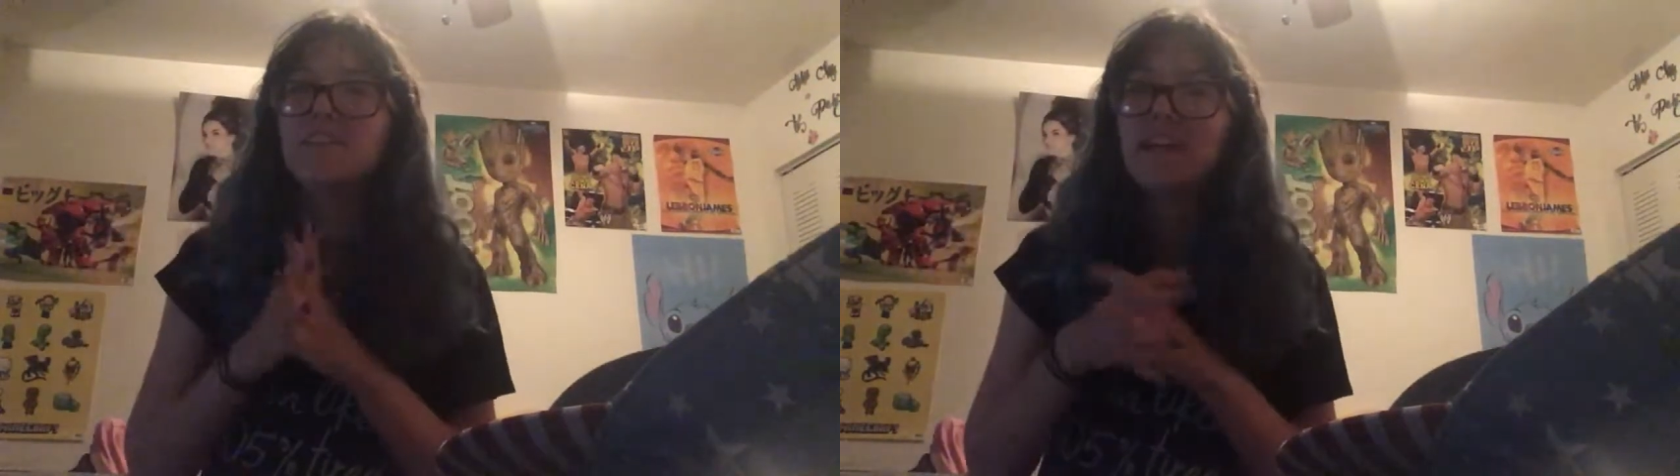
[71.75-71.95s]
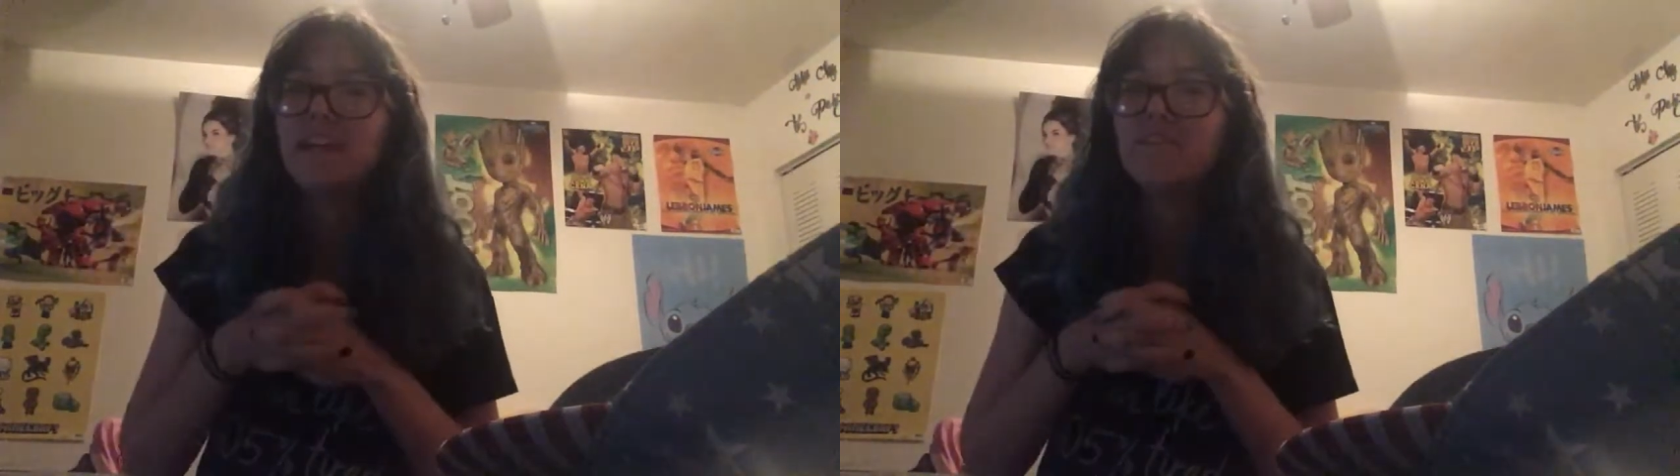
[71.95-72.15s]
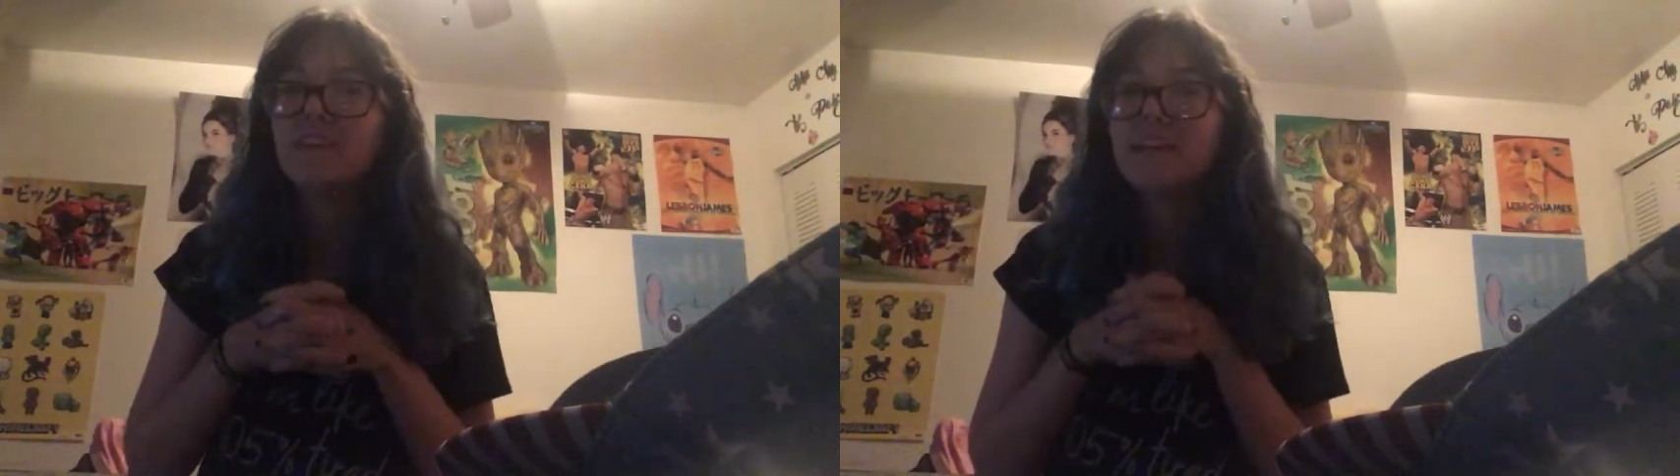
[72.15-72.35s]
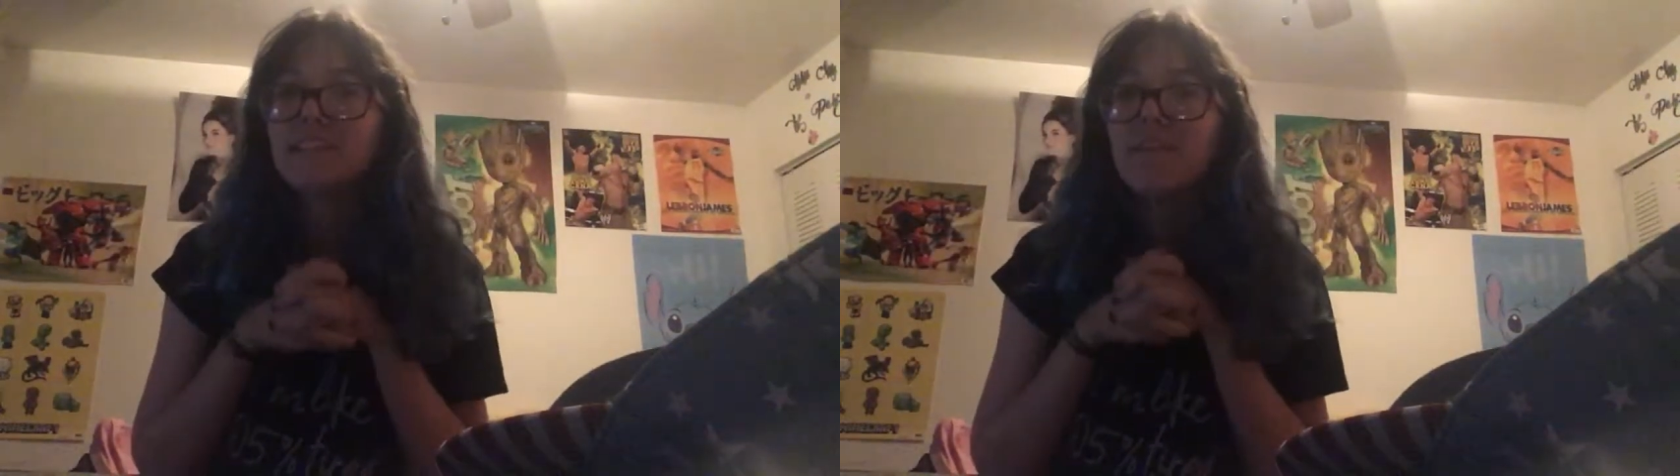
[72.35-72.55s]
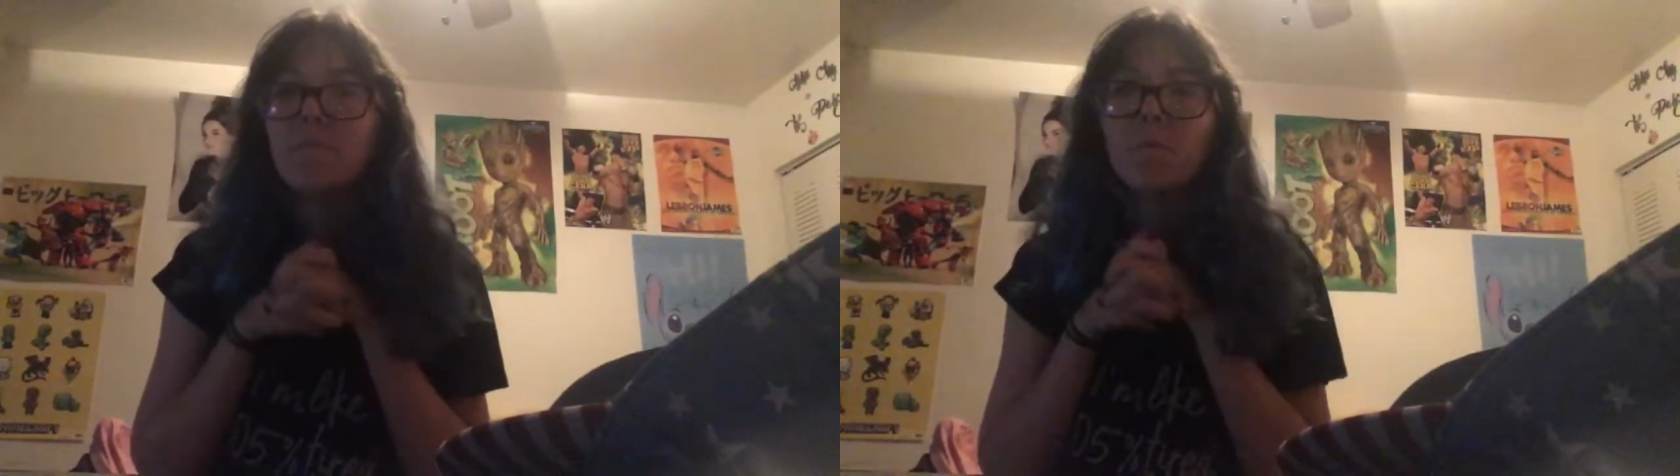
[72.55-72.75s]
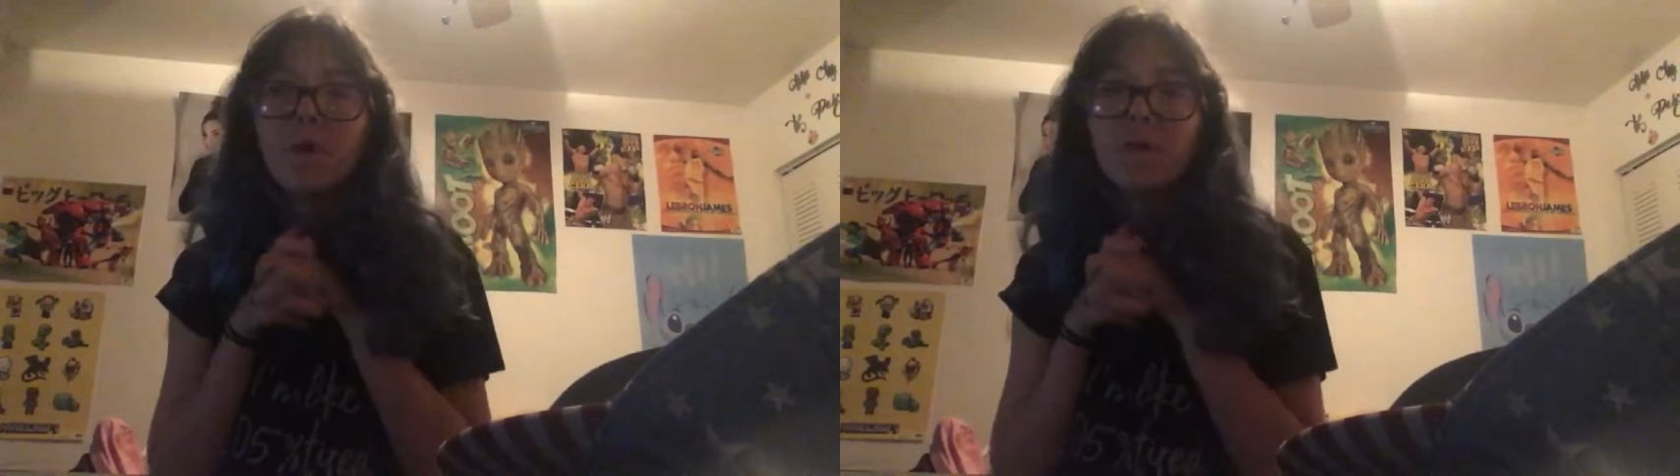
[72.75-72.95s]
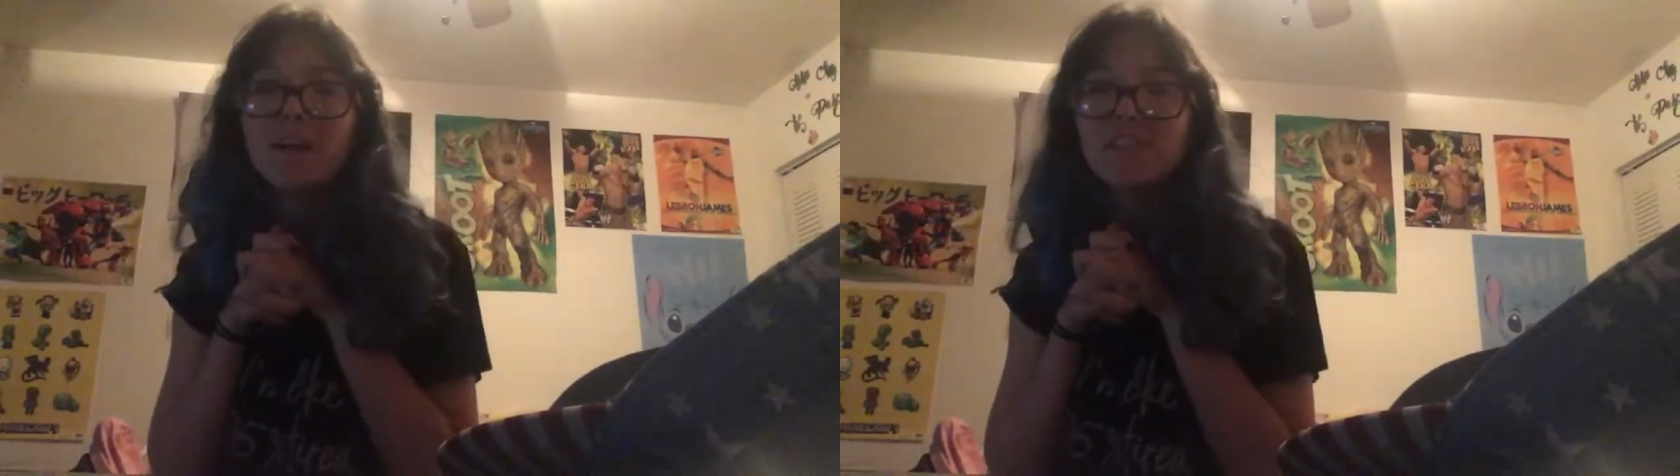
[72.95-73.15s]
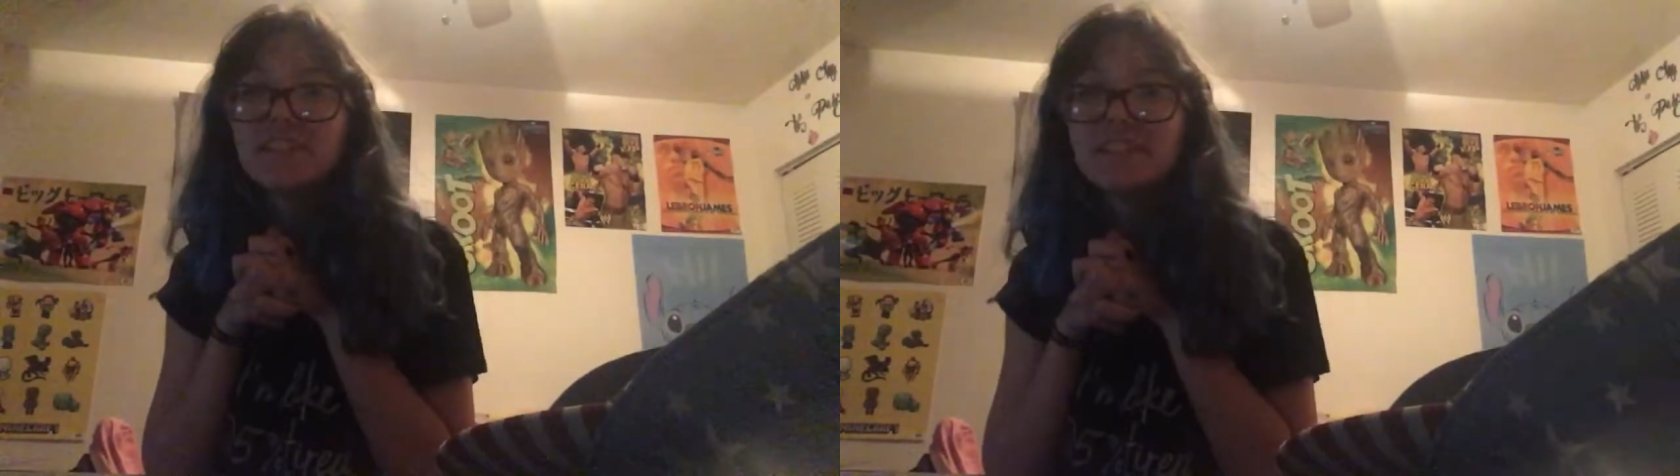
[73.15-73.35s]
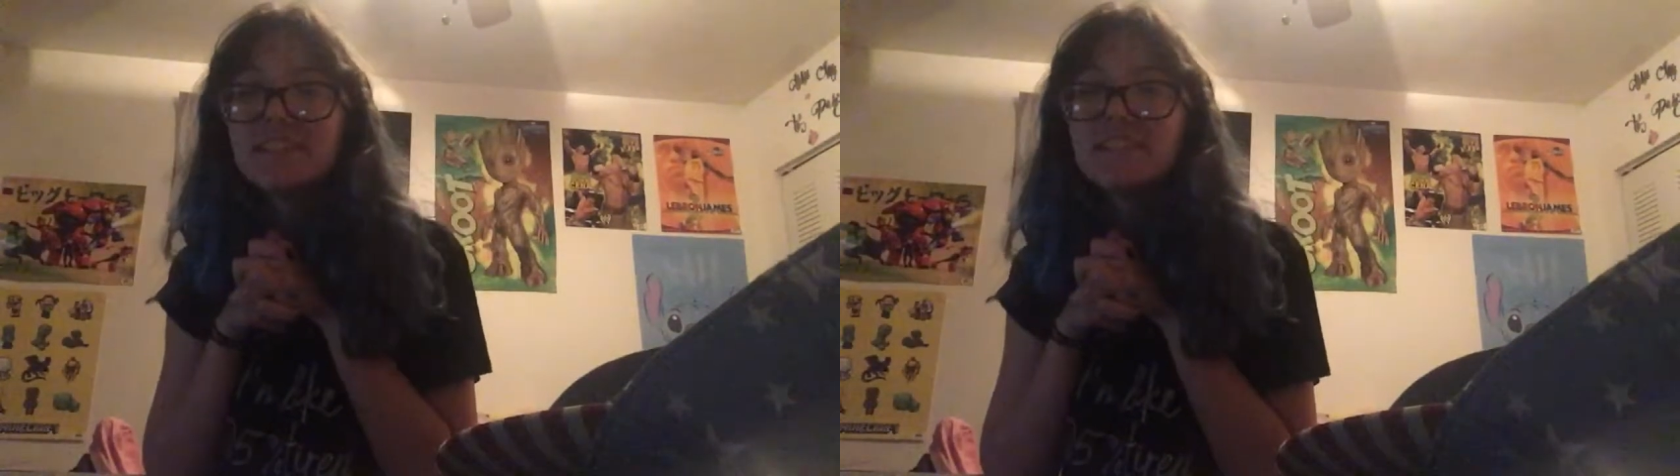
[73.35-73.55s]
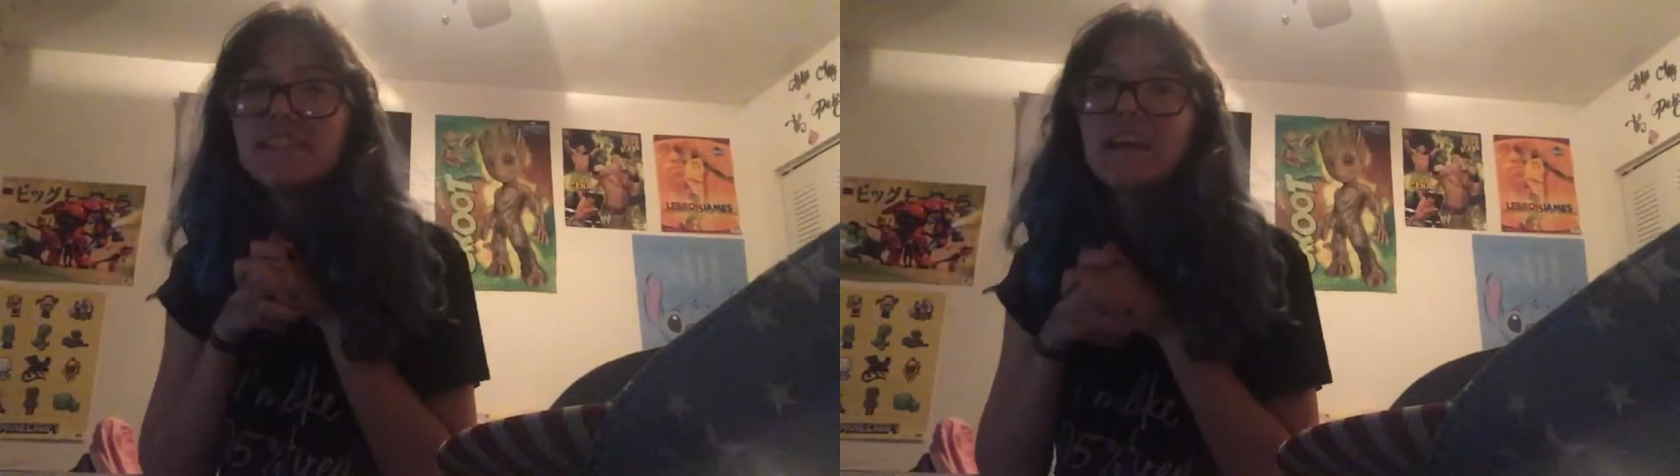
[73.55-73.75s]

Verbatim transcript: And if you guys have more questions,